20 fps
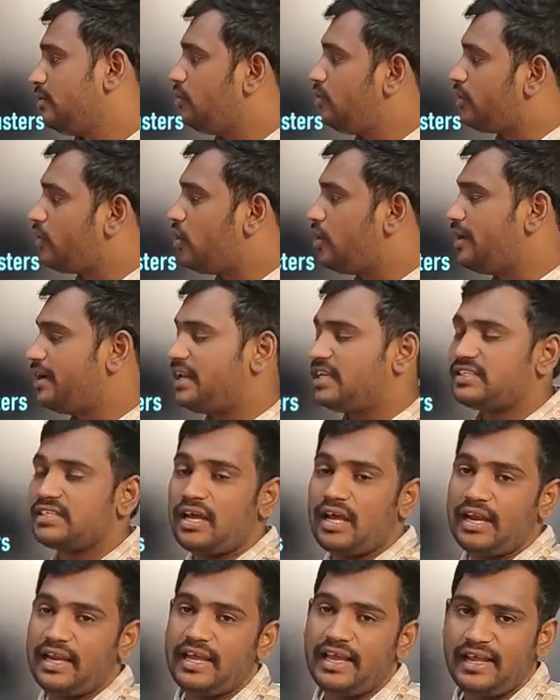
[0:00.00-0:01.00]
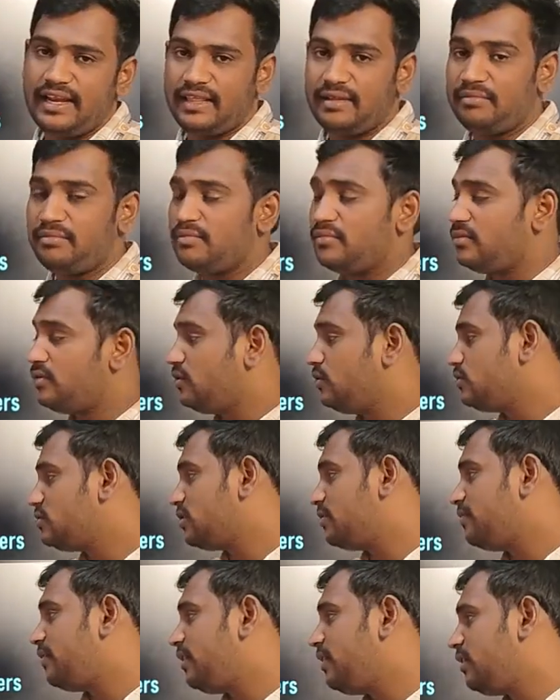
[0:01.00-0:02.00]
we call it as algorithm
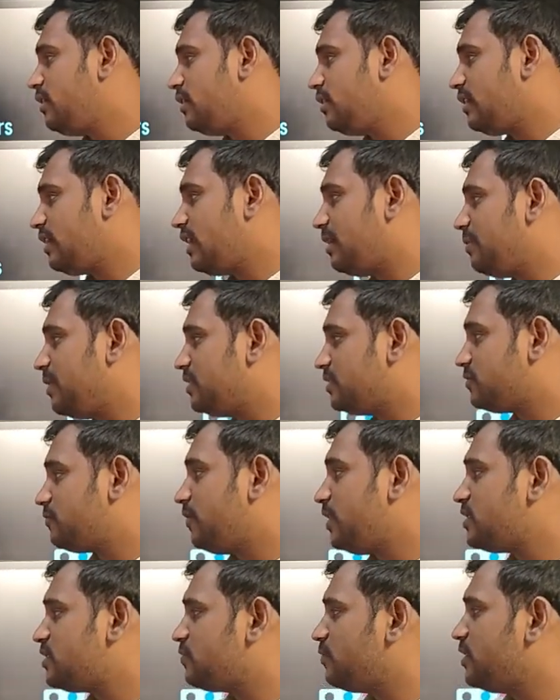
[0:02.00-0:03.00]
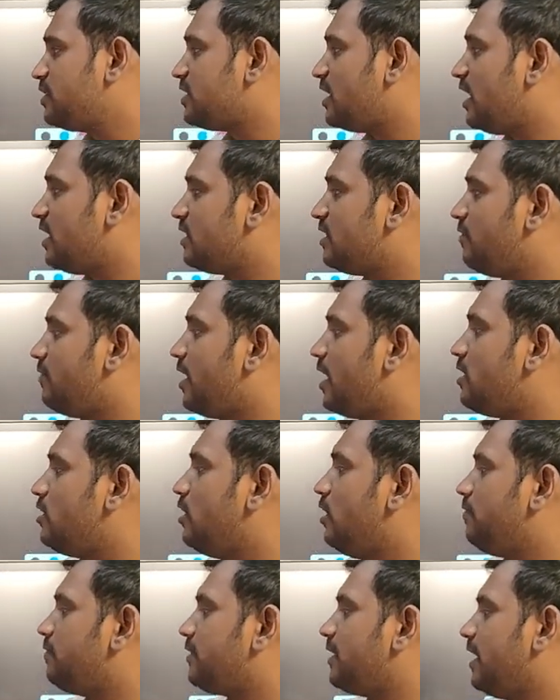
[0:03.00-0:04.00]
used for K means. First we select the
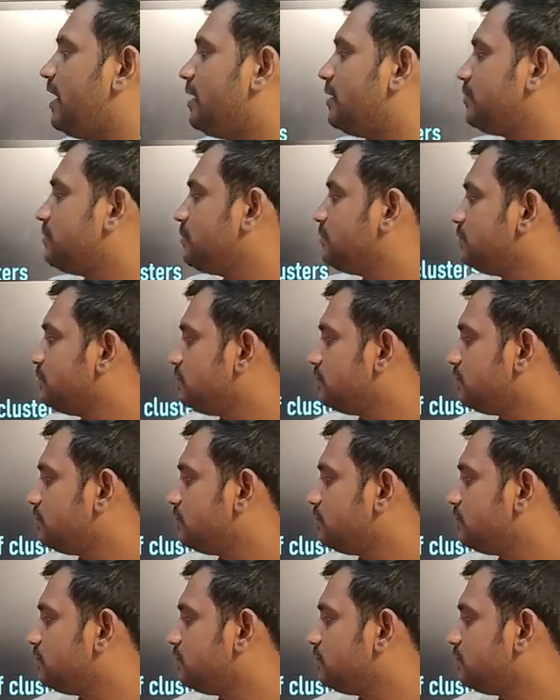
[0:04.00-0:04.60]
value of K.